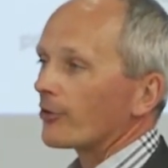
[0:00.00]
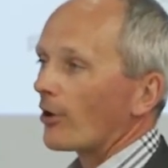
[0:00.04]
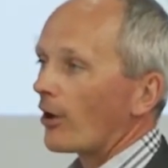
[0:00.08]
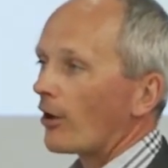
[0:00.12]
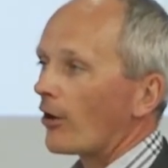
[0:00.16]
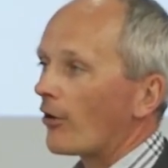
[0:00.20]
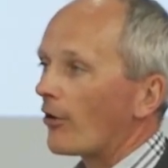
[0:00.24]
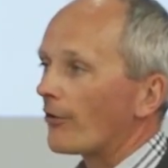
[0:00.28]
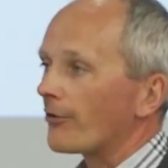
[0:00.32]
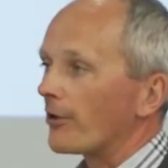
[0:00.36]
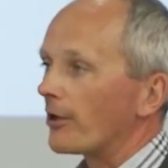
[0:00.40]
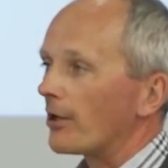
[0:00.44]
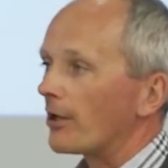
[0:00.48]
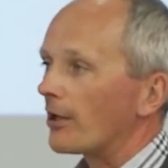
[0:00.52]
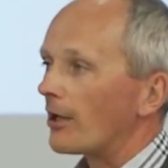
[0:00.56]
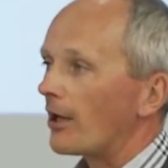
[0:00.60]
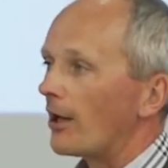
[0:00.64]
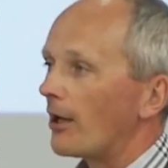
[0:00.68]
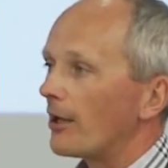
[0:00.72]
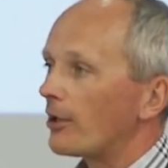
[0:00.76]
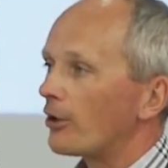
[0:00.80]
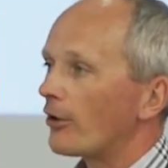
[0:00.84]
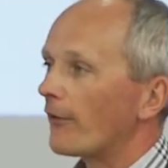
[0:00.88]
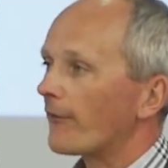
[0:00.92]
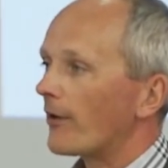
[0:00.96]
So the
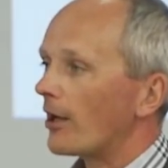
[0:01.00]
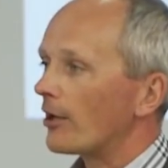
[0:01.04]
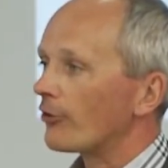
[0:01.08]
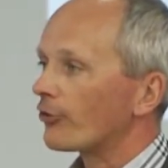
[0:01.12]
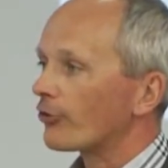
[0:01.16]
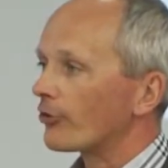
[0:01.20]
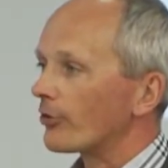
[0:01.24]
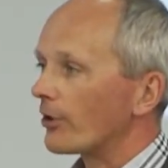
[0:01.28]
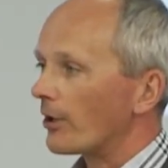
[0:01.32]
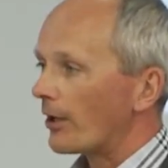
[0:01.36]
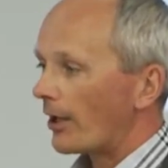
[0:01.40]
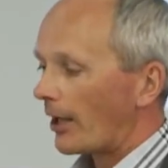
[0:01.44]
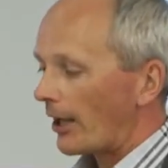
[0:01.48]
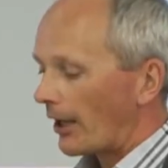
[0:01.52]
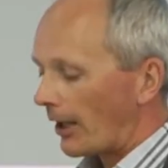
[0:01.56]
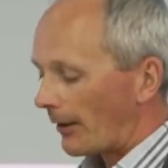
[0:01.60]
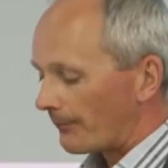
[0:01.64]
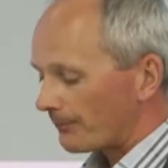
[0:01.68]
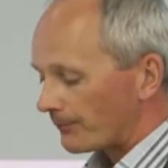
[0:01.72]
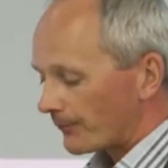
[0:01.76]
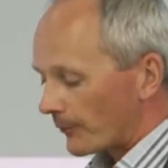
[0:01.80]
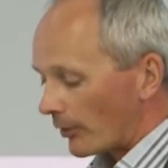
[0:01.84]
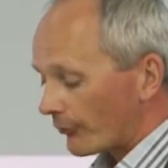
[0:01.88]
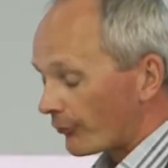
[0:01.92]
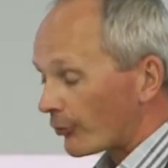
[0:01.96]
uh, innovation
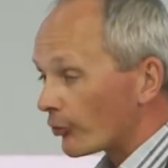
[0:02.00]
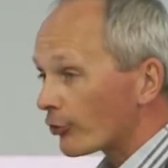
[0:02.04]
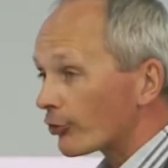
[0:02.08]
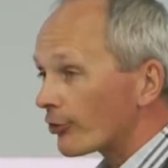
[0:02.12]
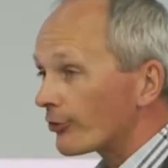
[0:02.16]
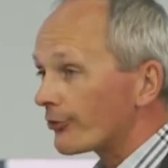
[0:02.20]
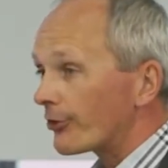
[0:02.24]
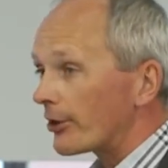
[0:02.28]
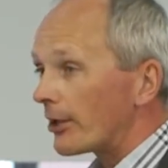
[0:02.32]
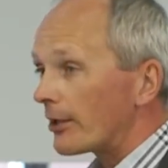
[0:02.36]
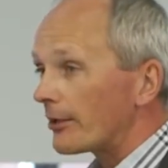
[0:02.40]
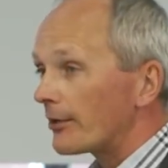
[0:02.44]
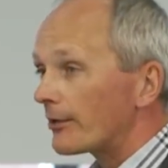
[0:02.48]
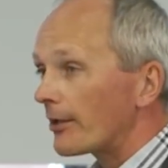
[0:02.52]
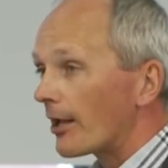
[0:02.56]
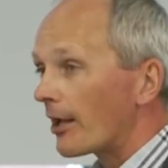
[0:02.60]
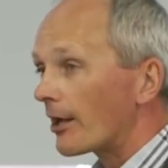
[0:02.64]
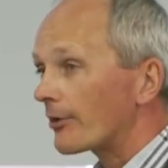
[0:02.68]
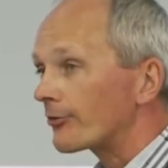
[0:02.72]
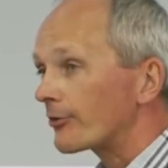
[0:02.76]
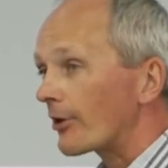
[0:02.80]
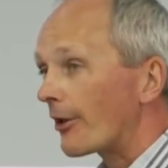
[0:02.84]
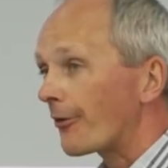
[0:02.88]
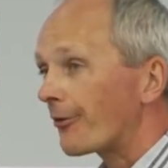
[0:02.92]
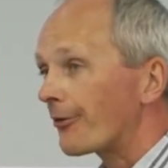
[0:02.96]
um, efficiency
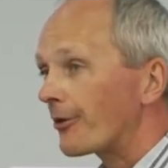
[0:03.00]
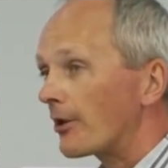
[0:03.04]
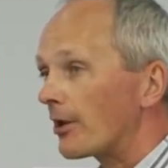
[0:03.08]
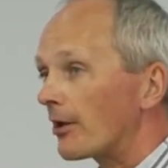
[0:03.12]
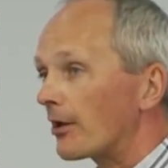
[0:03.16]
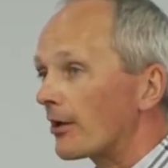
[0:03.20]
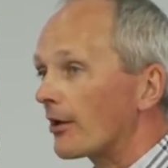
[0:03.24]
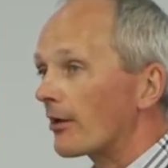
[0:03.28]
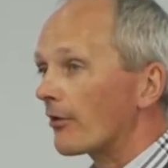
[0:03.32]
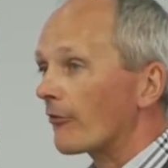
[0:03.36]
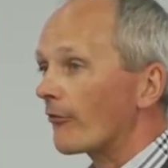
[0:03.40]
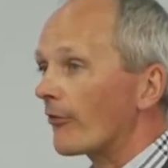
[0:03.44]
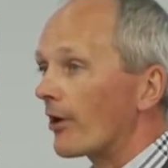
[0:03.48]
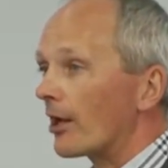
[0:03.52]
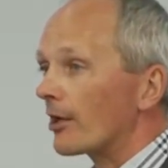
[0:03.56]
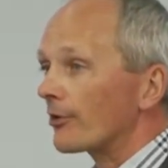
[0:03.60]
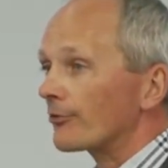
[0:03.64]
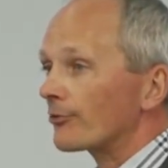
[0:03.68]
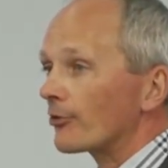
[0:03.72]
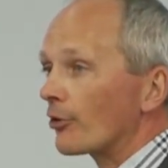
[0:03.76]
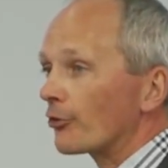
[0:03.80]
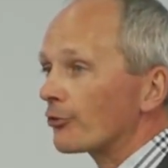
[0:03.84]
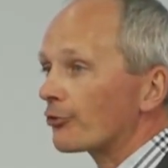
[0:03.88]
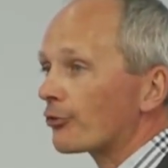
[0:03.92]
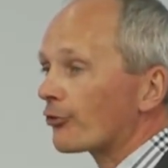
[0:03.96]
index, I think,
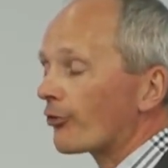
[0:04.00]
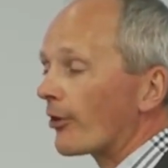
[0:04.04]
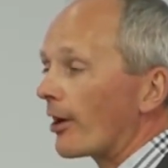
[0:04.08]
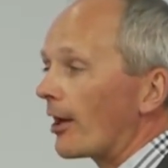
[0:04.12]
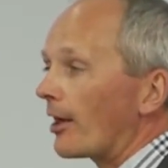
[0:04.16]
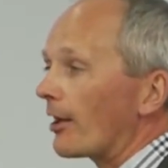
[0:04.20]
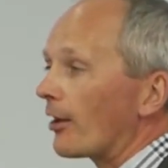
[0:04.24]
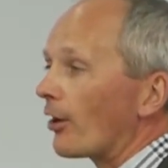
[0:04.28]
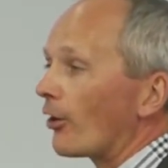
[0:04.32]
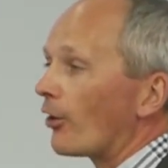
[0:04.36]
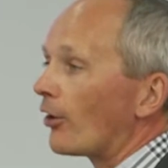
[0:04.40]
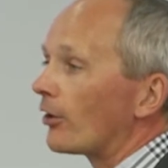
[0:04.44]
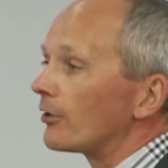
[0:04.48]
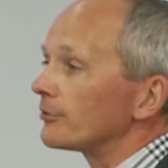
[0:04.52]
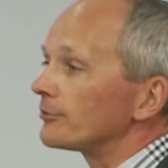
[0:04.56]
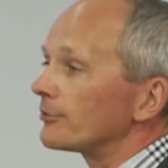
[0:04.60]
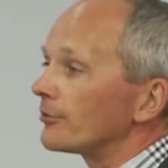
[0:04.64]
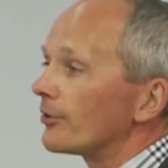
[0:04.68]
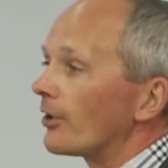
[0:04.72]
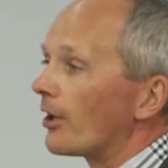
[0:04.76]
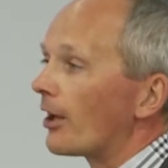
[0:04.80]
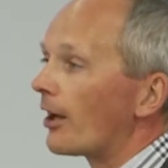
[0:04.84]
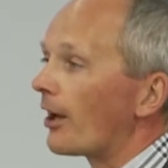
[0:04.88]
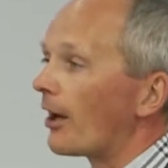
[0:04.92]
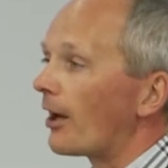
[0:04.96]
ranks Australia
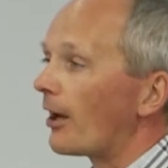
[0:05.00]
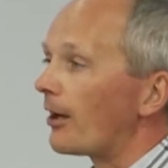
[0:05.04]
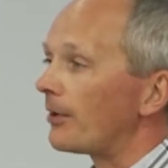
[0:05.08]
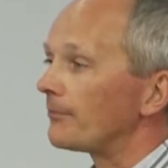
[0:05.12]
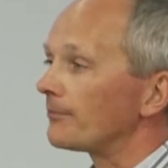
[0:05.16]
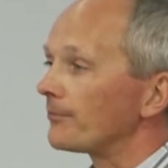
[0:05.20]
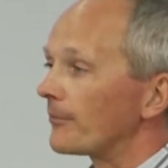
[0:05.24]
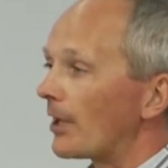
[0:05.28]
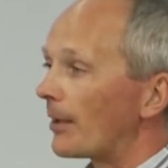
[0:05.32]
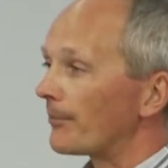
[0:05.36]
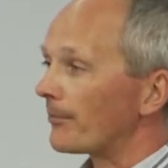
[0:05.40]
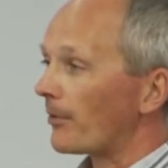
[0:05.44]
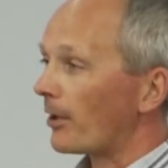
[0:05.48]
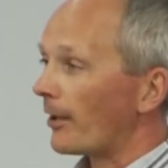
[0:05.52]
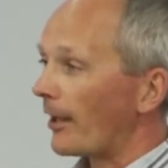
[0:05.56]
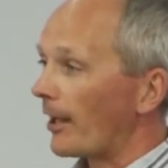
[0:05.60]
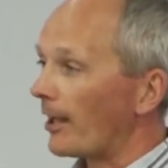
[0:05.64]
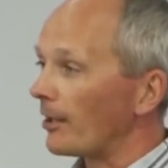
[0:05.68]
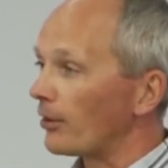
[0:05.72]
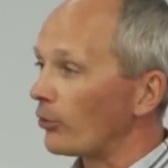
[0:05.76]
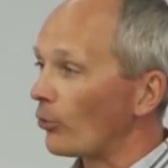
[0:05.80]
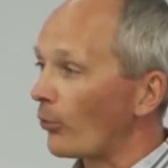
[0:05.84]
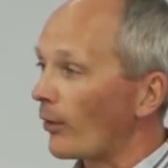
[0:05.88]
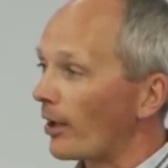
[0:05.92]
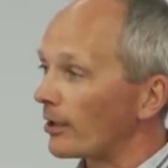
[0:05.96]
on uh, number
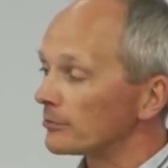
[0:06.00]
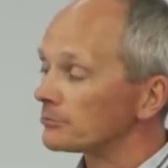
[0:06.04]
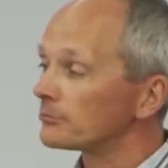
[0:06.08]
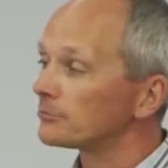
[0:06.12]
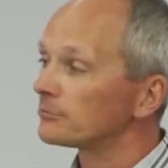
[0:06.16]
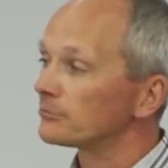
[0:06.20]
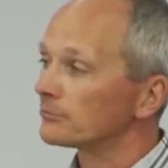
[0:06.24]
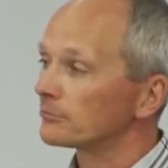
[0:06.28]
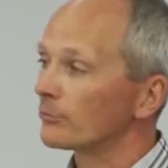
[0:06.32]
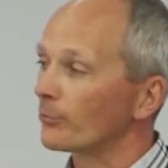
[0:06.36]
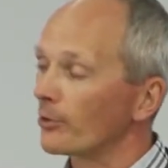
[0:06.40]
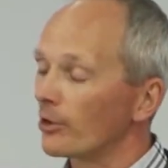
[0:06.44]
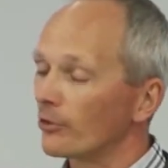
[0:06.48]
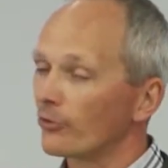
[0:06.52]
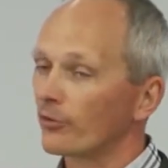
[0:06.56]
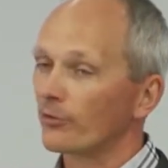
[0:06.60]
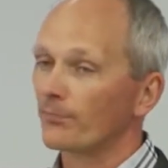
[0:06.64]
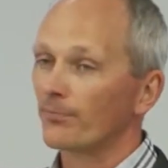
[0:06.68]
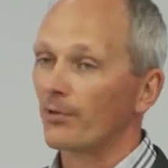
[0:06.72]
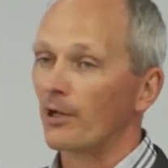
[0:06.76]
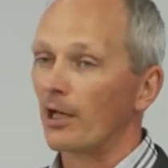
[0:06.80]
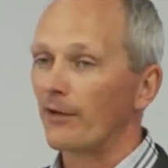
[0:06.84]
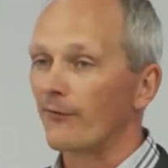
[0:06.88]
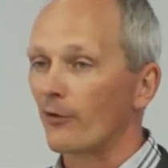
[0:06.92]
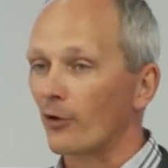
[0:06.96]
81,
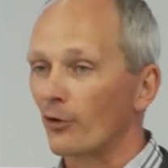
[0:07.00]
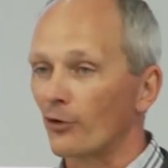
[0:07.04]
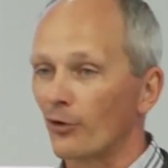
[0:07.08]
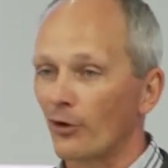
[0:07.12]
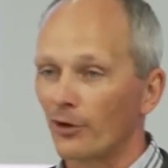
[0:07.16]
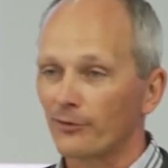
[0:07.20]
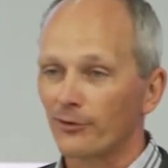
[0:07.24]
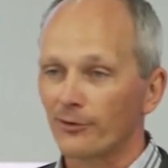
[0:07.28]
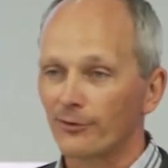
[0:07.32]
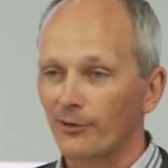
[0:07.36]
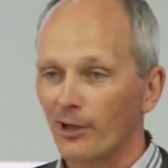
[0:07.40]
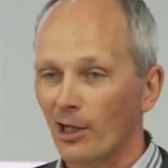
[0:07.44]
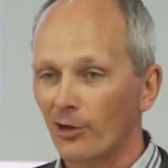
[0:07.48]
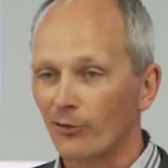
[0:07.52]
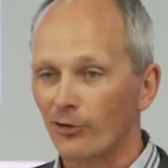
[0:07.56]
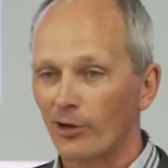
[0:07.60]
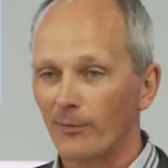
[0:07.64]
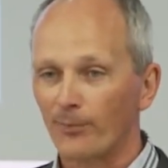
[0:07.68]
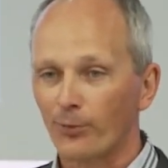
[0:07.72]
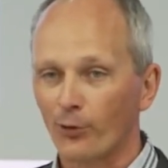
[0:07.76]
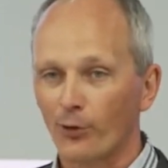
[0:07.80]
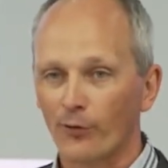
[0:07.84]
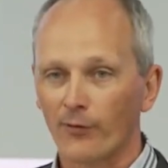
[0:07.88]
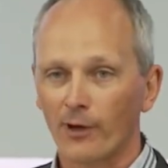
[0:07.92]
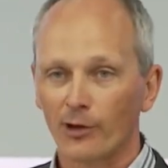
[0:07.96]
which, believe it or not, is actually
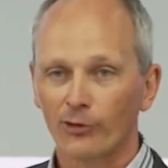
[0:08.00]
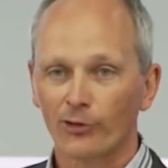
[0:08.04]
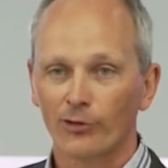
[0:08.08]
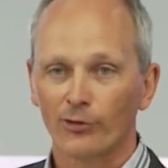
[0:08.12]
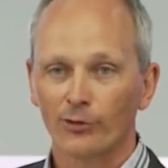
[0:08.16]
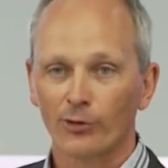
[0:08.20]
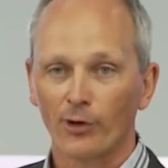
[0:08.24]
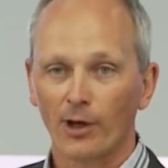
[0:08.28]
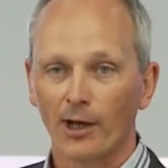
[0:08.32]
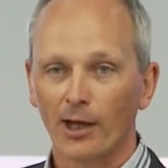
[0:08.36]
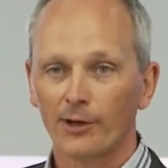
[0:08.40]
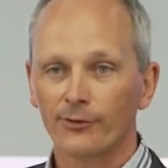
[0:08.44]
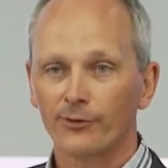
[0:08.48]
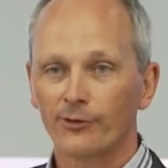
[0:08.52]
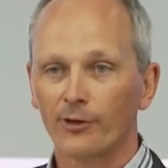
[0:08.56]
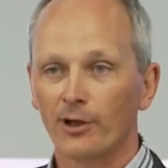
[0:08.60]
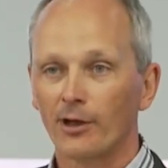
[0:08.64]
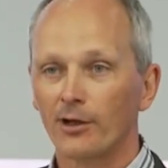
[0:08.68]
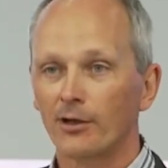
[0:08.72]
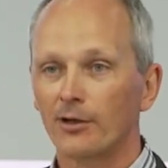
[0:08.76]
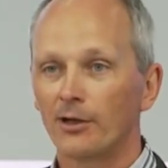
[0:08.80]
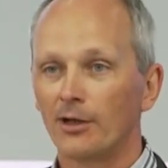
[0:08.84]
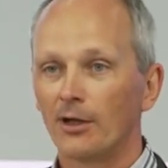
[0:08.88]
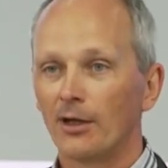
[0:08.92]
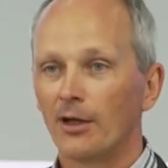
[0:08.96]
progression for last
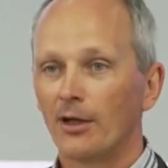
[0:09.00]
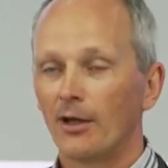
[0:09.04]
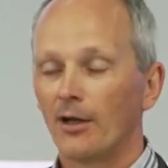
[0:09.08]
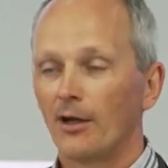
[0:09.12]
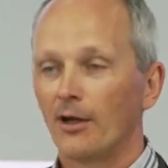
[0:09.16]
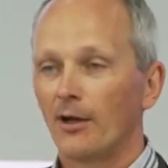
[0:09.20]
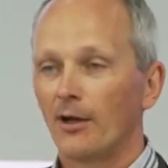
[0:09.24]
year.